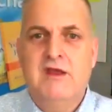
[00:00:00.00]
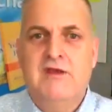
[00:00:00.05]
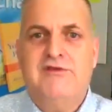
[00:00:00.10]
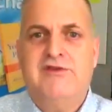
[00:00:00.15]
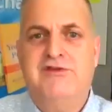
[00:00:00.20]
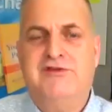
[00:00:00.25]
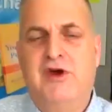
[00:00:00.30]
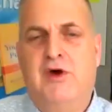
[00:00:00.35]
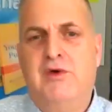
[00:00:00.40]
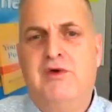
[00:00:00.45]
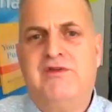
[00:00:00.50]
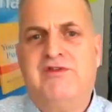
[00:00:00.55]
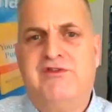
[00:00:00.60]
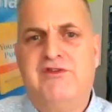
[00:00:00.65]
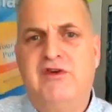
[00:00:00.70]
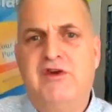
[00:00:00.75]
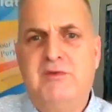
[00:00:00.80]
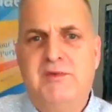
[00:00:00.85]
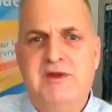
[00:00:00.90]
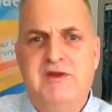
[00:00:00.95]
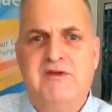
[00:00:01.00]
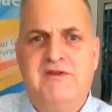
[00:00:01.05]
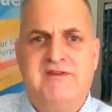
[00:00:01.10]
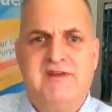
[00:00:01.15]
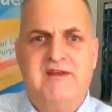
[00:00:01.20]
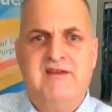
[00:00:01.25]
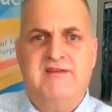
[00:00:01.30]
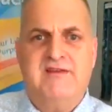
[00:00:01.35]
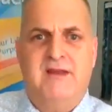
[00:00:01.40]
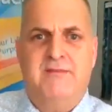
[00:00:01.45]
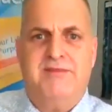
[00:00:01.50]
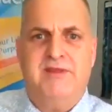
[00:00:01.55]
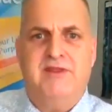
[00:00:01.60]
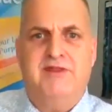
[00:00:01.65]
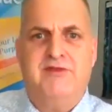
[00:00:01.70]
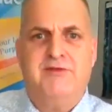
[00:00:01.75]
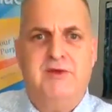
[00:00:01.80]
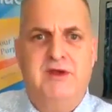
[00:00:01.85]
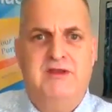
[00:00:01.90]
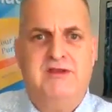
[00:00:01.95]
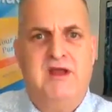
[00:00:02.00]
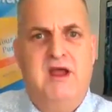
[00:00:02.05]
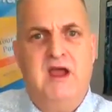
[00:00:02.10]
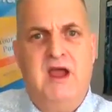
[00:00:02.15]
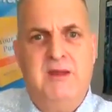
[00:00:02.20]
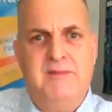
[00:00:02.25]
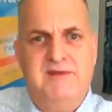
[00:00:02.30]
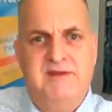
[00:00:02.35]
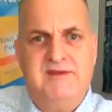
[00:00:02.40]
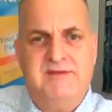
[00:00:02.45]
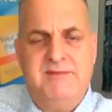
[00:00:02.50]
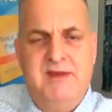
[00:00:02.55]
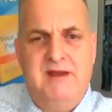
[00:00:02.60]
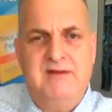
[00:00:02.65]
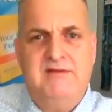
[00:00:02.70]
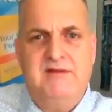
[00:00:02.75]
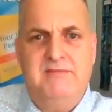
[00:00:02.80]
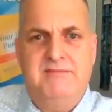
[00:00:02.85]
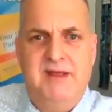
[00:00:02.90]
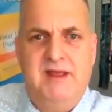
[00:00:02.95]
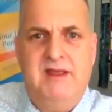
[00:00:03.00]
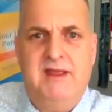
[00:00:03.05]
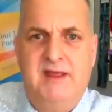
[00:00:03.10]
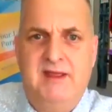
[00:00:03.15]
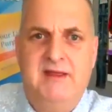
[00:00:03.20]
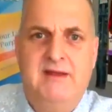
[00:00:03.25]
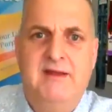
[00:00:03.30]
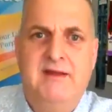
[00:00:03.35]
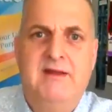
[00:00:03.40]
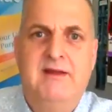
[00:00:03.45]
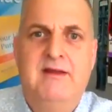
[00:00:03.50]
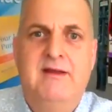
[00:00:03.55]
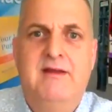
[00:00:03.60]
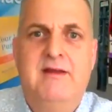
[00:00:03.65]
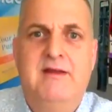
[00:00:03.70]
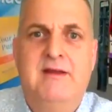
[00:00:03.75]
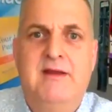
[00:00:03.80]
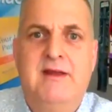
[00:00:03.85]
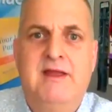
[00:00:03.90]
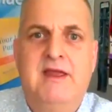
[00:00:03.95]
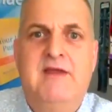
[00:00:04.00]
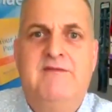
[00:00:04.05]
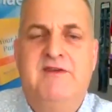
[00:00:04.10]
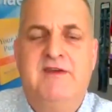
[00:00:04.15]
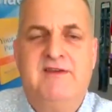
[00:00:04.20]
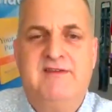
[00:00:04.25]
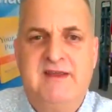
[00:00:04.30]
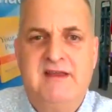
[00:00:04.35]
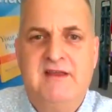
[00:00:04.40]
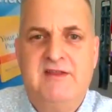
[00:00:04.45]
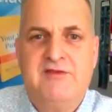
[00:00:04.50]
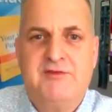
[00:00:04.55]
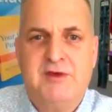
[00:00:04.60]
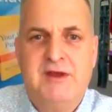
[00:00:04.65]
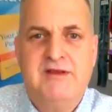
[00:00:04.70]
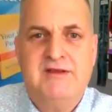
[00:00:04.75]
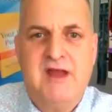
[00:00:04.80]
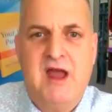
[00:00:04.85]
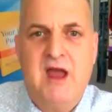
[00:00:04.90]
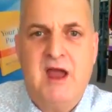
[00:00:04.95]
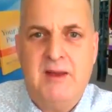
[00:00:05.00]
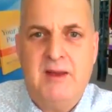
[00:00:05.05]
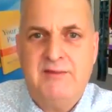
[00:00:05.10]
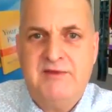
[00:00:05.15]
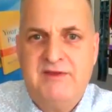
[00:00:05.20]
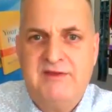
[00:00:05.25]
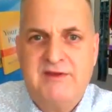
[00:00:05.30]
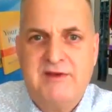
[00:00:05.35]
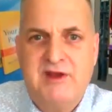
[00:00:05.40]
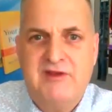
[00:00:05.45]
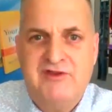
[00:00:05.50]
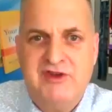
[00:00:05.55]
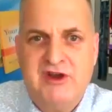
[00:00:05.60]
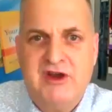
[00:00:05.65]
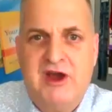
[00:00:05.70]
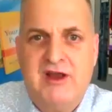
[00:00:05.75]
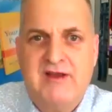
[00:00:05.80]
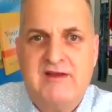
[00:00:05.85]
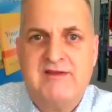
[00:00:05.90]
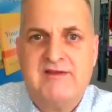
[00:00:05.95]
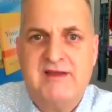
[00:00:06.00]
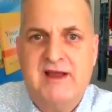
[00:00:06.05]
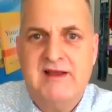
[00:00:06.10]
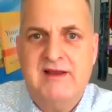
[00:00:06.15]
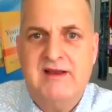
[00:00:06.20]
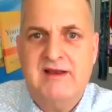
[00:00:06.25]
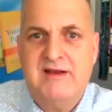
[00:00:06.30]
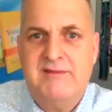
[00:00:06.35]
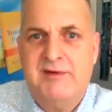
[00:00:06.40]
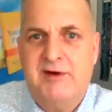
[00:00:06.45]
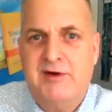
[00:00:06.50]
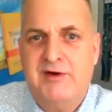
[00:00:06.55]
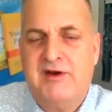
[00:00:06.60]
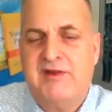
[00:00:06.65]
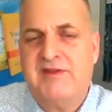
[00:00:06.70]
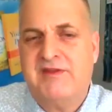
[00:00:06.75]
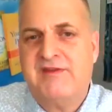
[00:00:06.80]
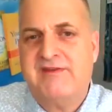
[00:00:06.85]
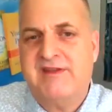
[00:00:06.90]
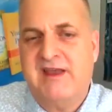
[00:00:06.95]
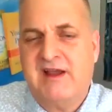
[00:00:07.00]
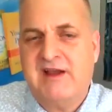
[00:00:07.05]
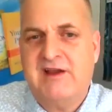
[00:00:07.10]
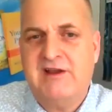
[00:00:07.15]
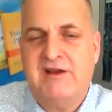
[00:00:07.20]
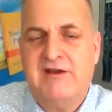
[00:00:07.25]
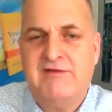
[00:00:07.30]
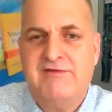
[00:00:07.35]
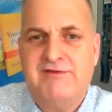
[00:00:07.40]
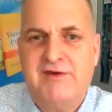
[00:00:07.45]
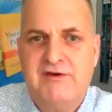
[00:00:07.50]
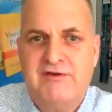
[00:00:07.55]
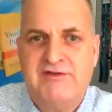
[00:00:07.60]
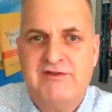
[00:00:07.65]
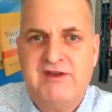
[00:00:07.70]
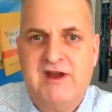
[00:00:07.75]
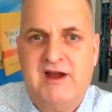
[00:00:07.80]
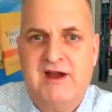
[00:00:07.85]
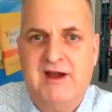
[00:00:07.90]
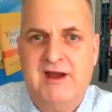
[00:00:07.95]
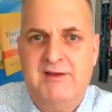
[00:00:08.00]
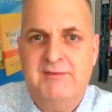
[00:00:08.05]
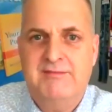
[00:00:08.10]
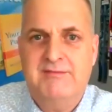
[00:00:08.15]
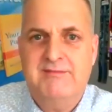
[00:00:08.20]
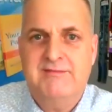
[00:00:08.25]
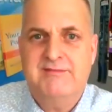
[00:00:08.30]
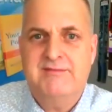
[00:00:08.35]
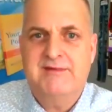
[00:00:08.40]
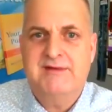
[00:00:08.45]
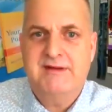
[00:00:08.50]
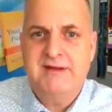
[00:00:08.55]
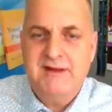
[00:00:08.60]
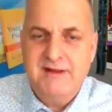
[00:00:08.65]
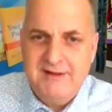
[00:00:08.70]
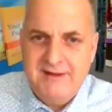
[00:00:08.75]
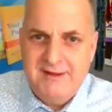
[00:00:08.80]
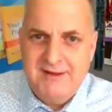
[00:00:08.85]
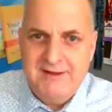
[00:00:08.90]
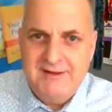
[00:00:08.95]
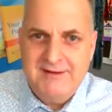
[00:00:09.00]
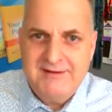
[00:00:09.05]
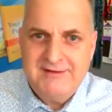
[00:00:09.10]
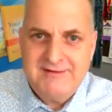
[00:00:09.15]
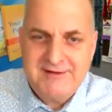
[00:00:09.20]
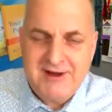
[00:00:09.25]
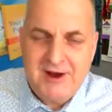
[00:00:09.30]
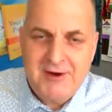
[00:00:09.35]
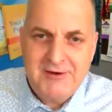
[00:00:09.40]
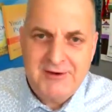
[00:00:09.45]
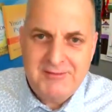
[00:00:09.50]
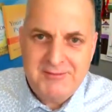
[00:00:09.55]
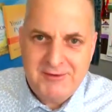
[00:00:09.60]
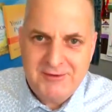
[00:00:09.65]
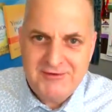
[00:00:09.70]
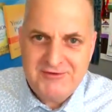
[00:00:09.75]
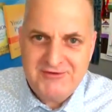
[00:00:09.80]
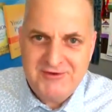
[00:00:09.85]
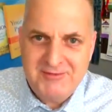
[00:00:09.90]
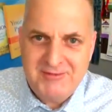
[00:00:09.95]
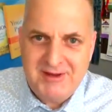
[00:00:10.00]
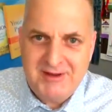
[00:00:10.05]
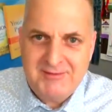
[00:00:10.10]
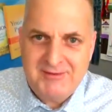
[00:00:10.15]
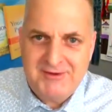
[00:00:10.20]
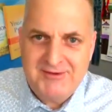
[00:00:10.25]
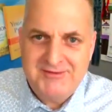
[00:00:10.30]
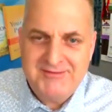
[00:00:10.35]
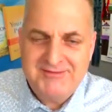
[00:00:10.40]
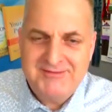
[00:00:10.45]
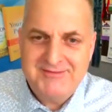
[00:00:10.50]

So don't assume when you see something 3 times, it's meant to be. If you see it 3 times, it's because you got excited about it the second and first time. Sorry to burst your bubble.